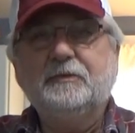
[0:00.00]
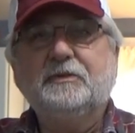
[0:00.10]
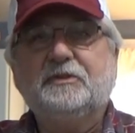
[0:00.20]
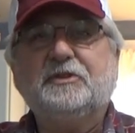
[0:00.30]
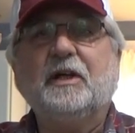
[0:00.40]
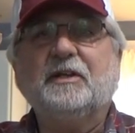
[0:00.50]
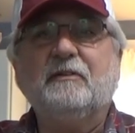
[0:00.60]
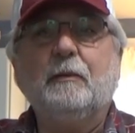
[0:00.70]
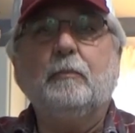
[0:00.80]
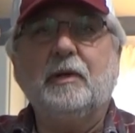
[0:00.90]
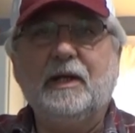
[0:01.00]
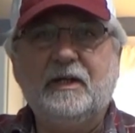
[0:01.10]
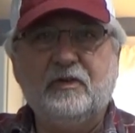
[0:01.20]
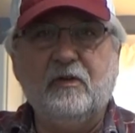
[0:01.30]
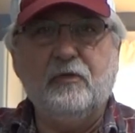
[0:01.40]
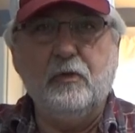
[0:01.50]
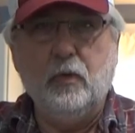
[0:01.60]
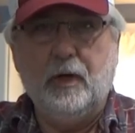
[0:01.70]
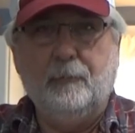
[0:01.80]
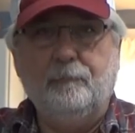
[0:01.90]
shelter in place, if you
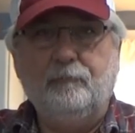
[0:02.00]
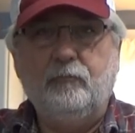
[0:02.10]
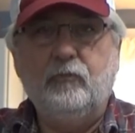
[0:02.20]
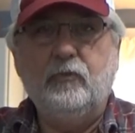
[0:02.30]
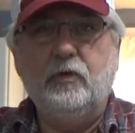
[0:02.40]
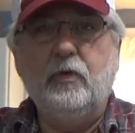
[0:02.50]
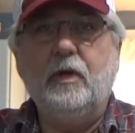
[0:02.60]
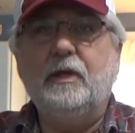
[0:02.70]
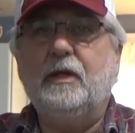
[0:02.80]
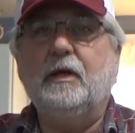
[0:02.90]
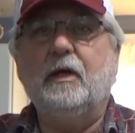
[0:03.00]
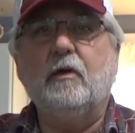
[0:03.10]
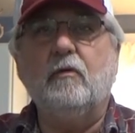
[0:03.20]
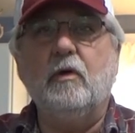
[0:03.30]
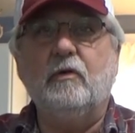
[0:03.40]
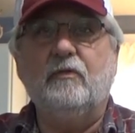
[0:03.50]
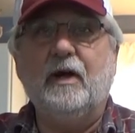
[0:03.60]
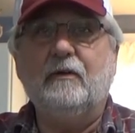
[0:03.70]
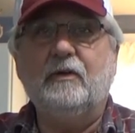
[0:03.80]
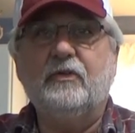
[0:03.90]
will, due to the
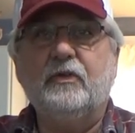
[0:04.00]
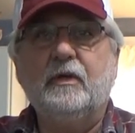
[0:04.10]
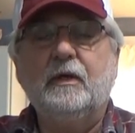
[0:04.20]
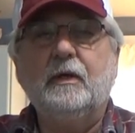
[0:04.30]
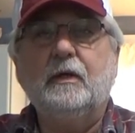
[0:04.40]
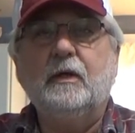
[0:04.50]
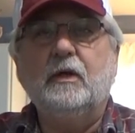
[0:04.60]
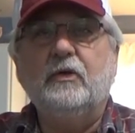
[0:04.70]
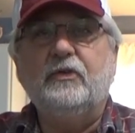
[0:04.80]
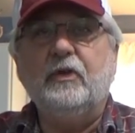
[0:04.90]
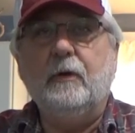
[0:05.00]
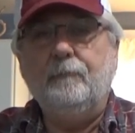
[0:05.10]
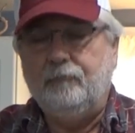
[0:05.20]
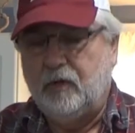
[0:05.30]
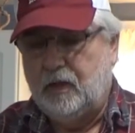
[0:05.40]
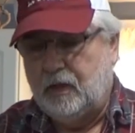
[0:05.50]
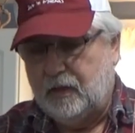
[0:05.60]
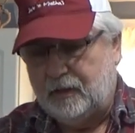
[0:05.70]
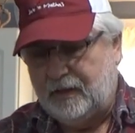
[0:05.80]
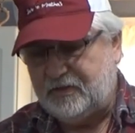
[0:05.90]
coronavirus. So
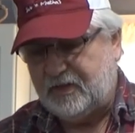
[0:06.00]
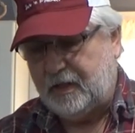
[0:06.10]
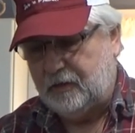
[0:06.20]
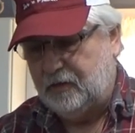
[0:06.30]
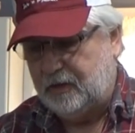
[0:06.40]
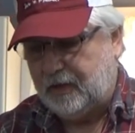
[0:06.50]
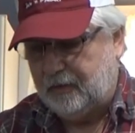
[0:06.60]
let's take a look